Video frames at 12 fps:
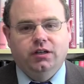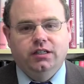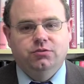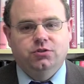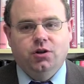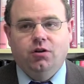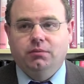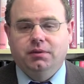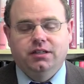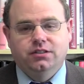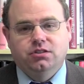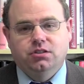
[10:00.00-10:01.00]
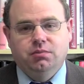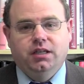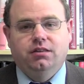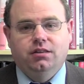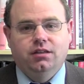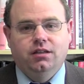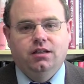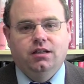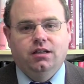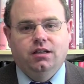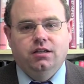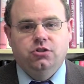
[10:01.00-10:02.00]
where he was going because Smith
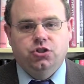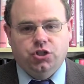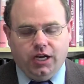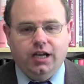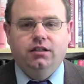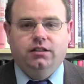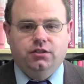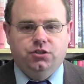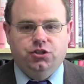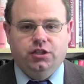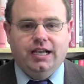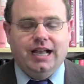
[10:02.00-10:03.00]
challenged the